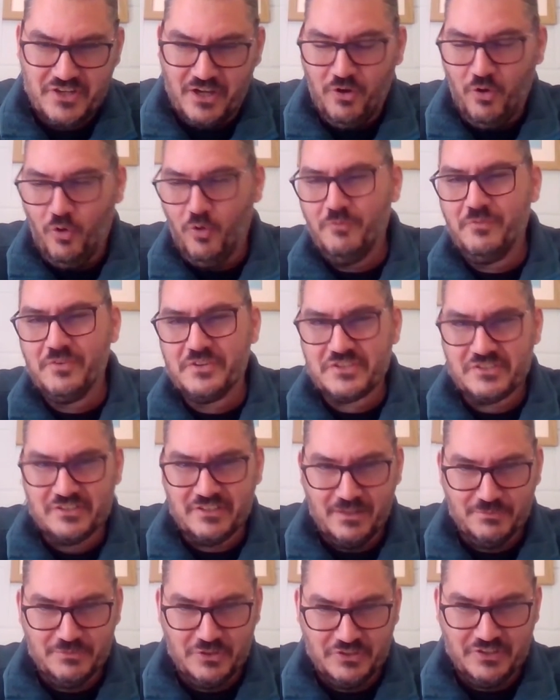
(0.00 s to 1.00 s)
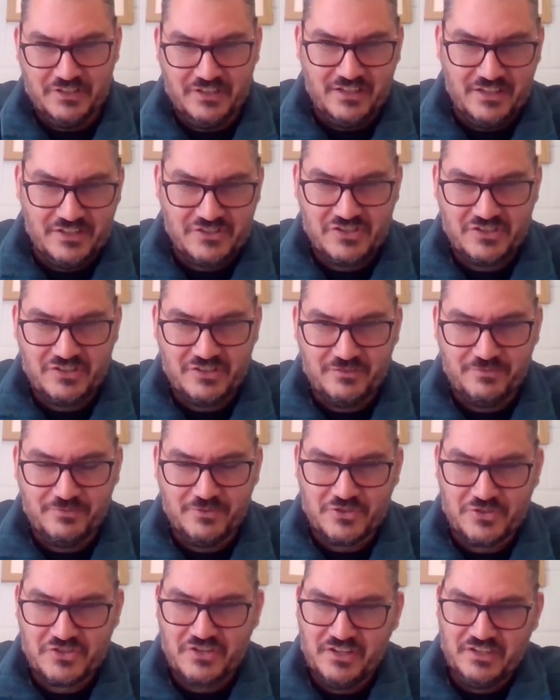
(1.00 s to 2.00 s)
Obviously, I'm not going to ask you
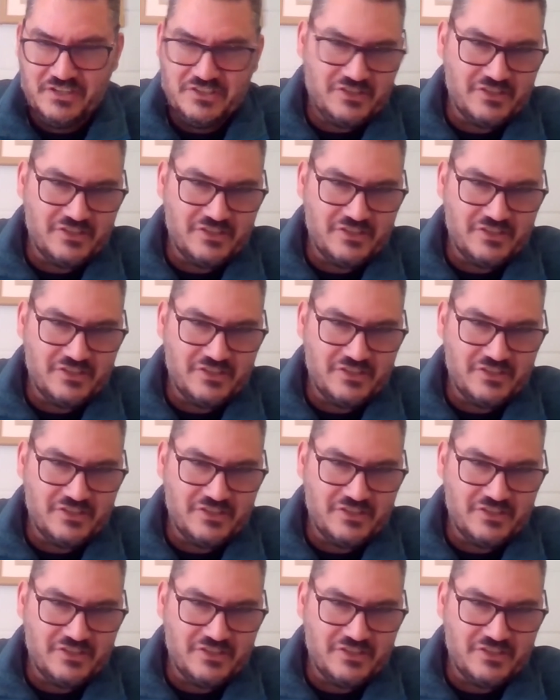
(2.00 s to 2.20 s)
for signings